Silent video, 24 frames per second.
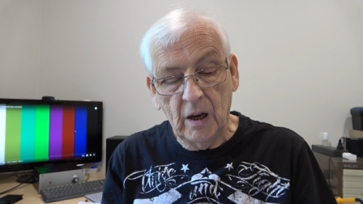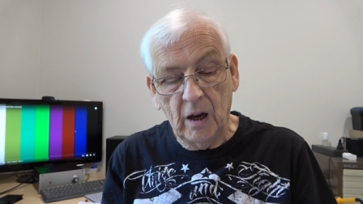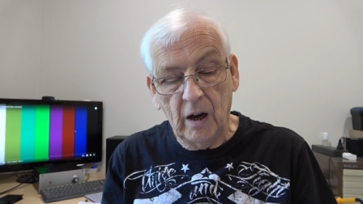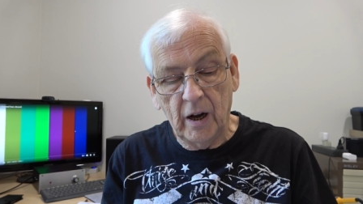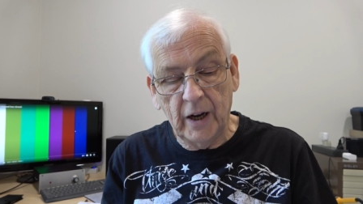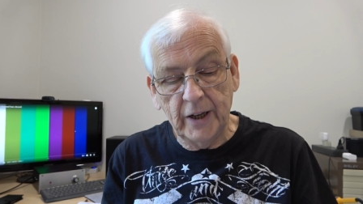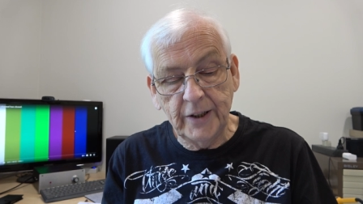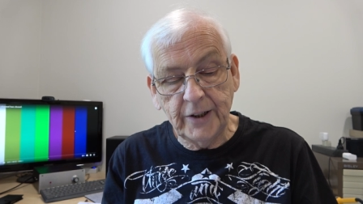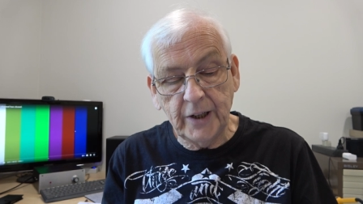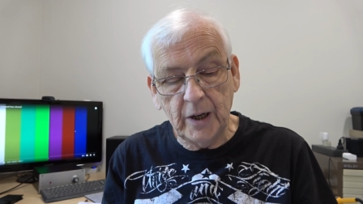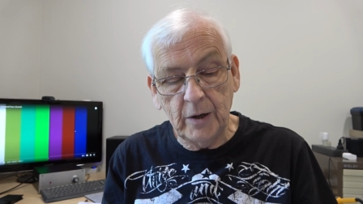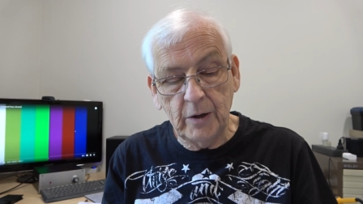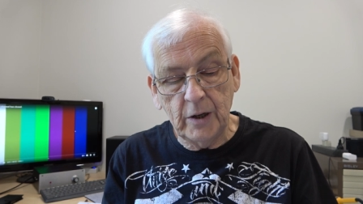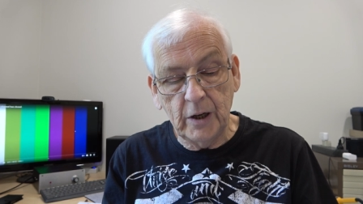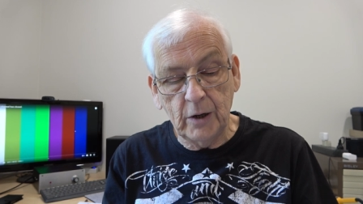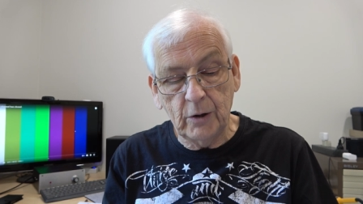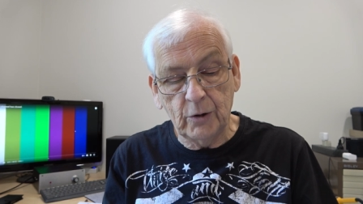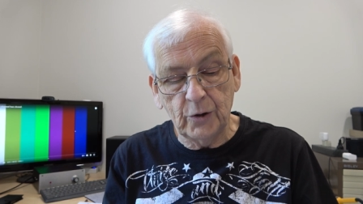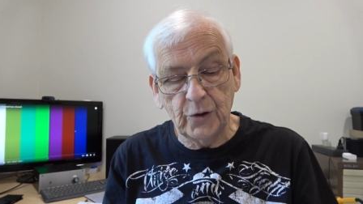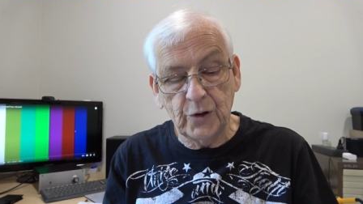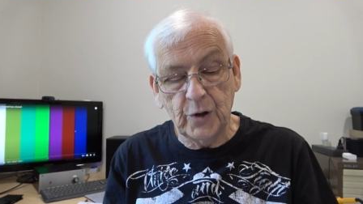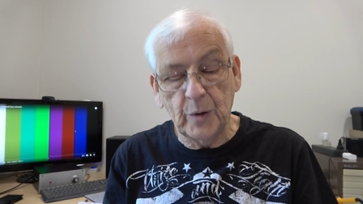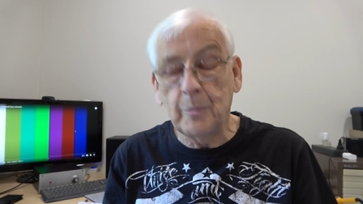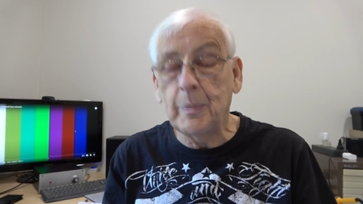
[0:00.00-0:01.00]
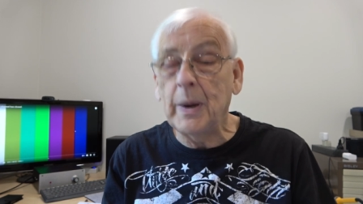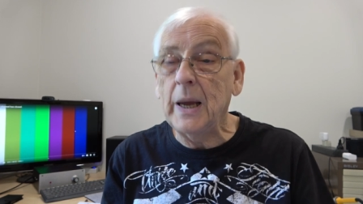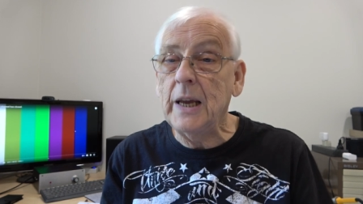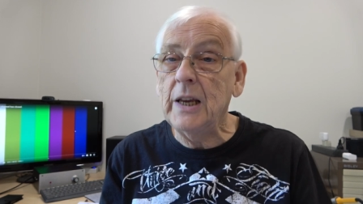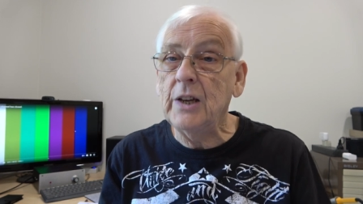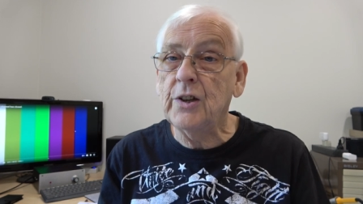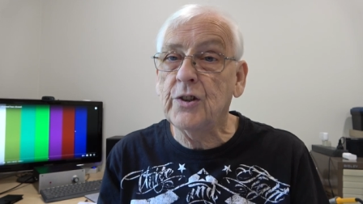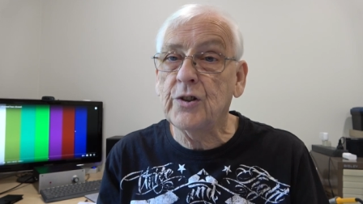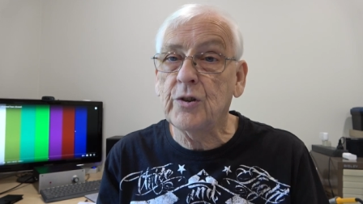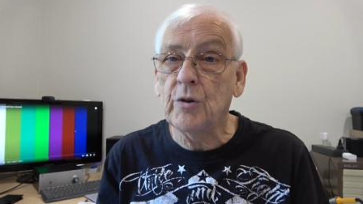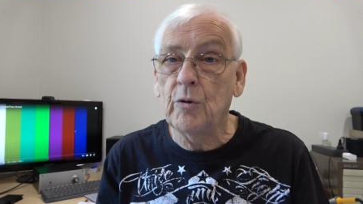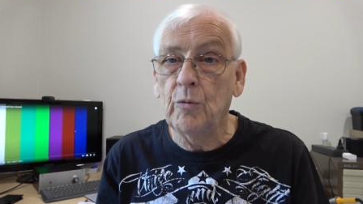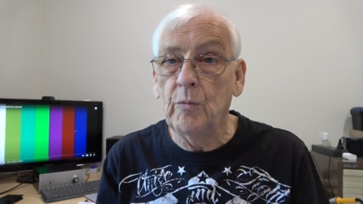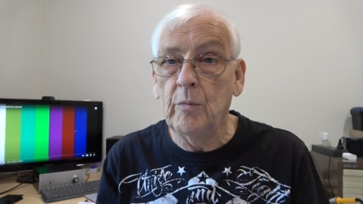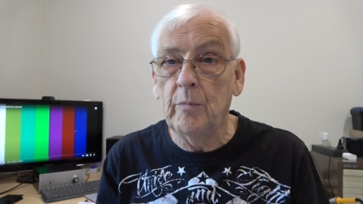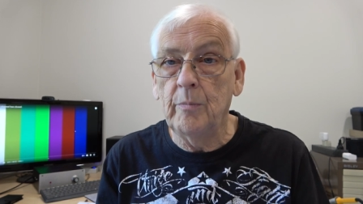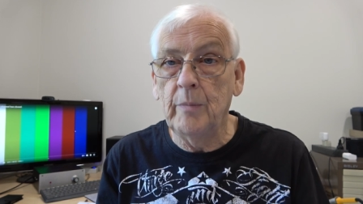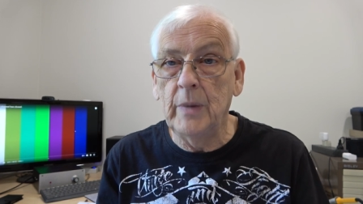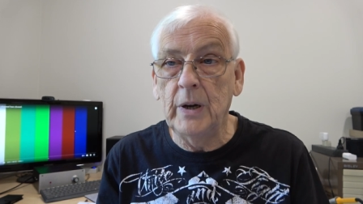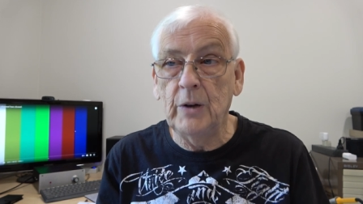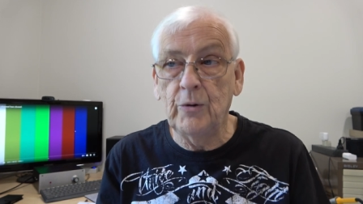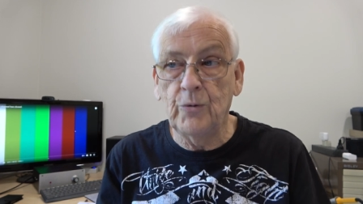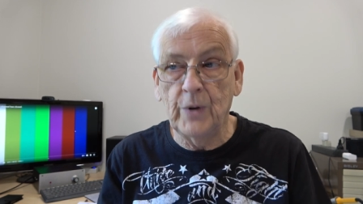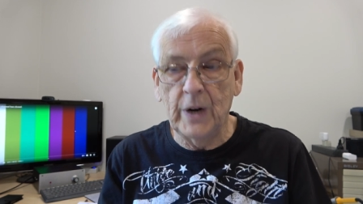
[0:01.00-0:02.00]
I don't know because the bass
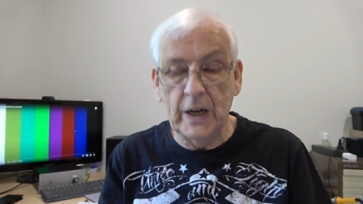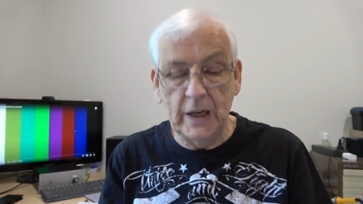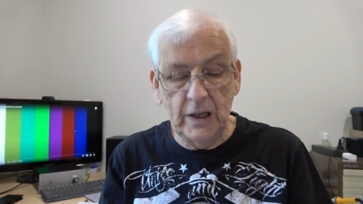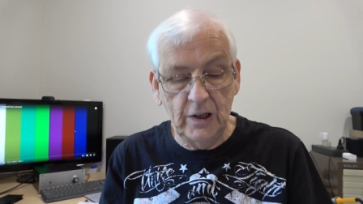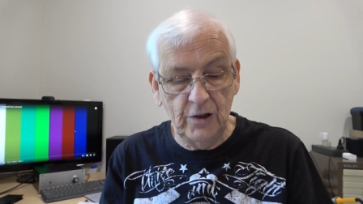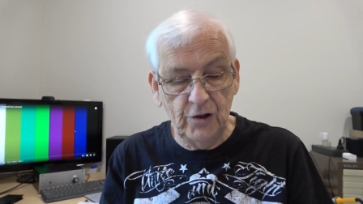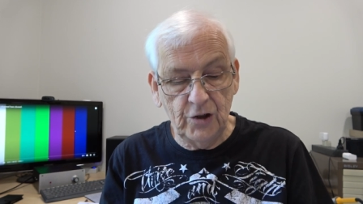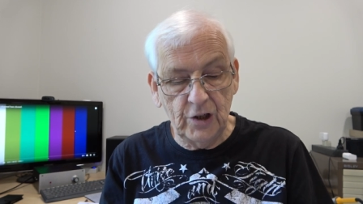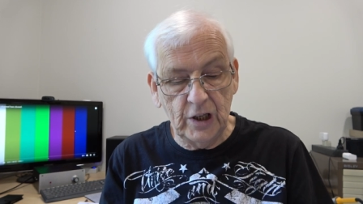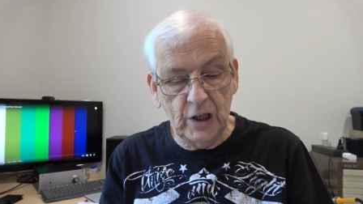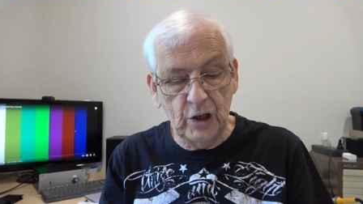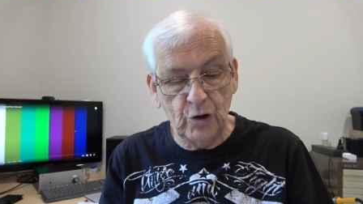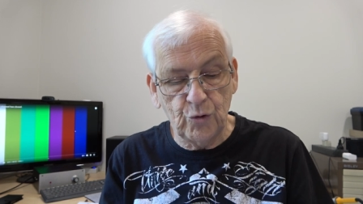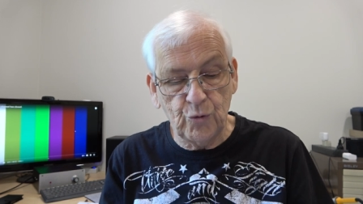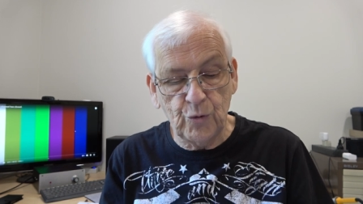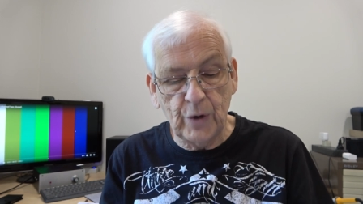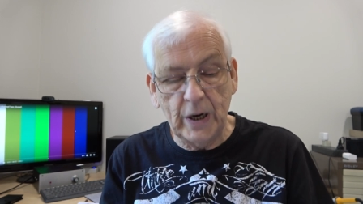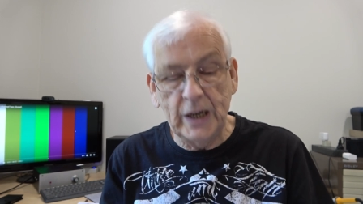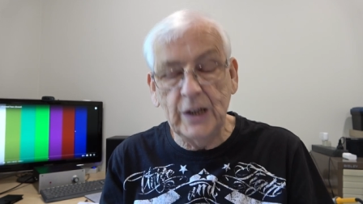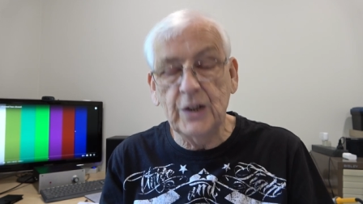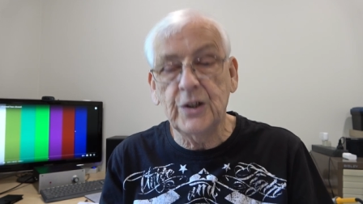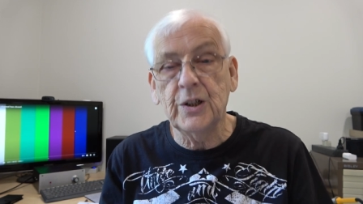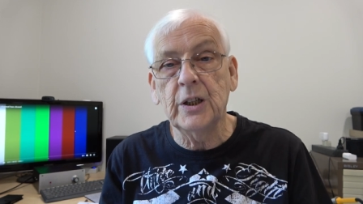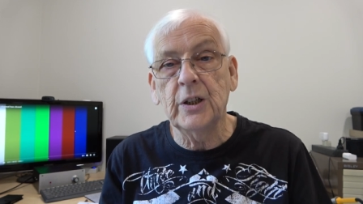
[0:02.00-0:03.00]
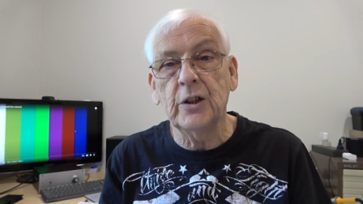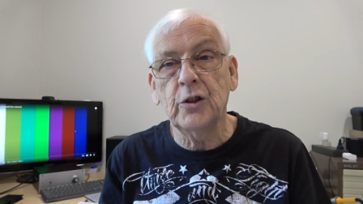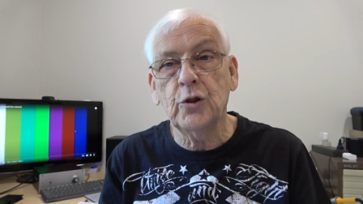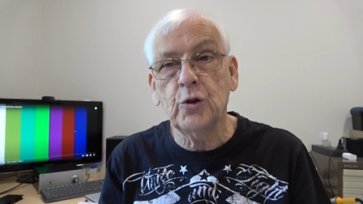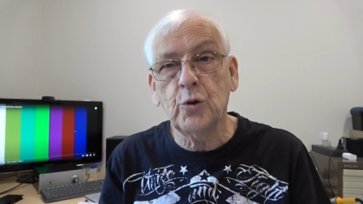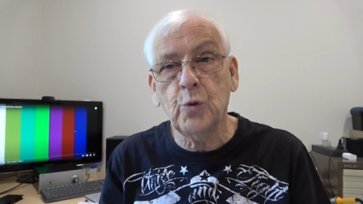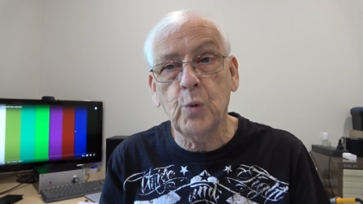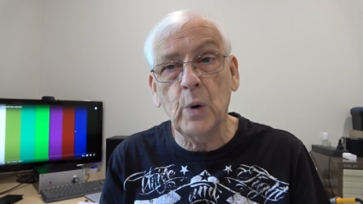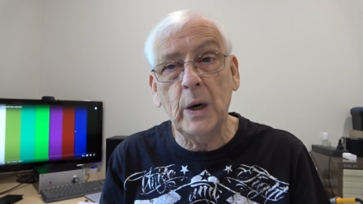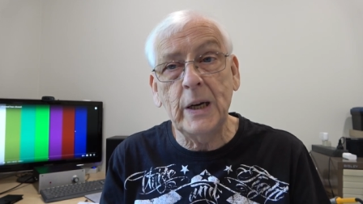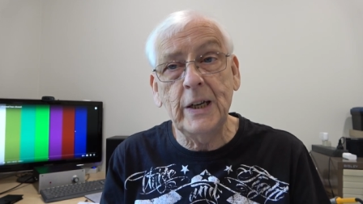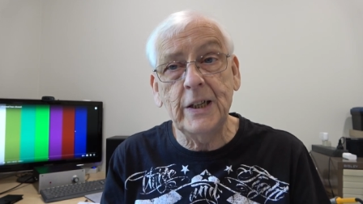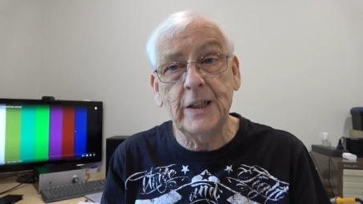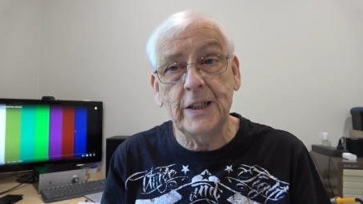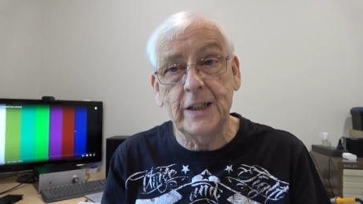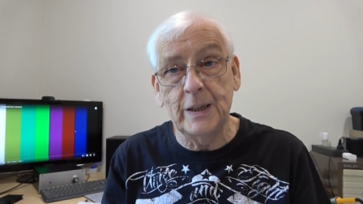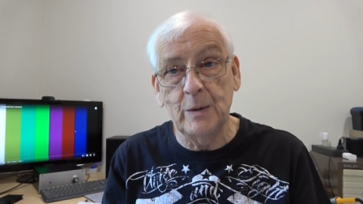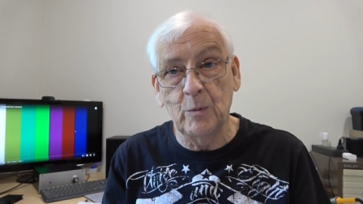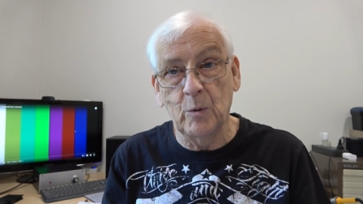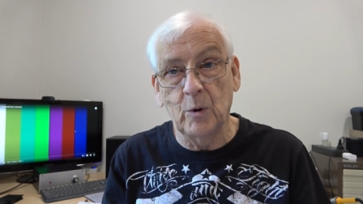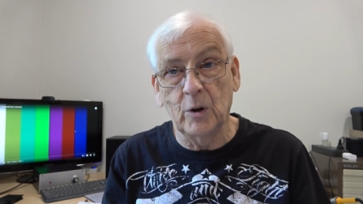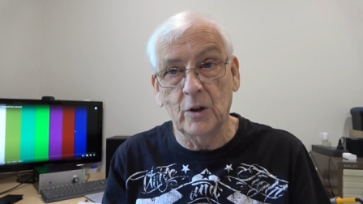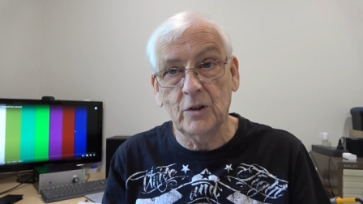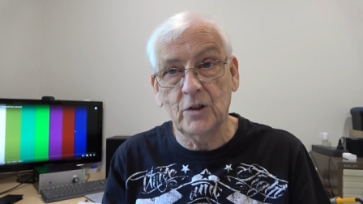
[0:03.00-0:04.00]
mid-range is rated at 20
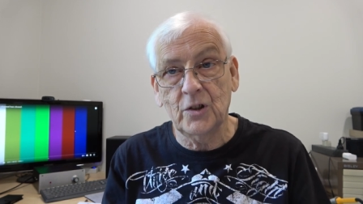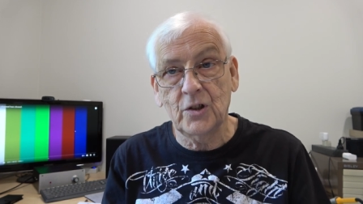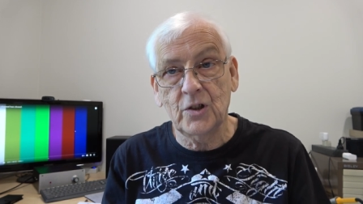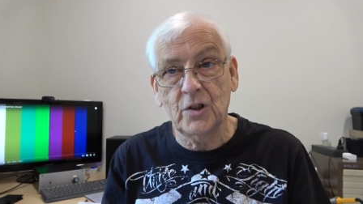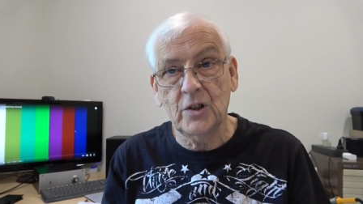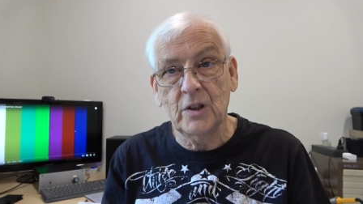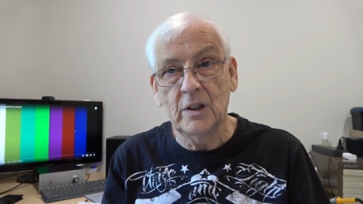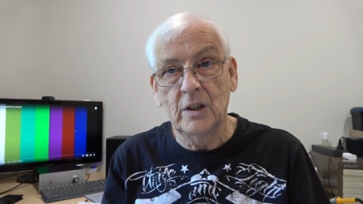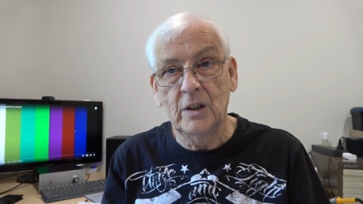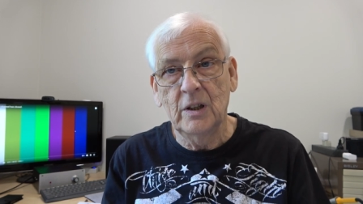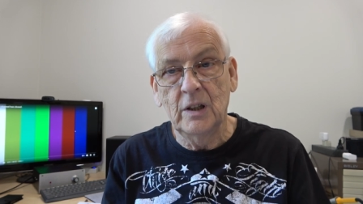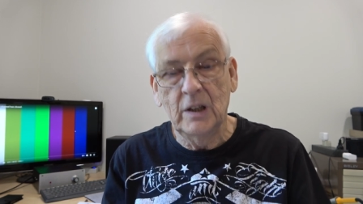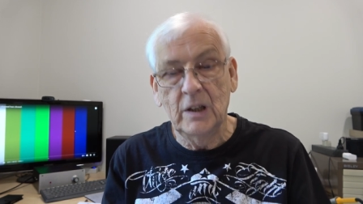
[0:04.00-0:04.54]
watts.